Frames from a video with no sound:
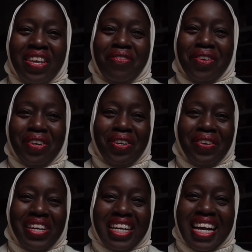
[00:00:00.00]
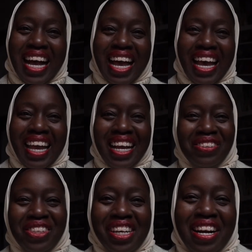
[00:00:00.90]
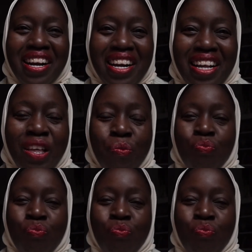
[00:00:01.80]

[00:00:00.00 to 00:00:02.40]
If you're new here, hi, I'm Jakara,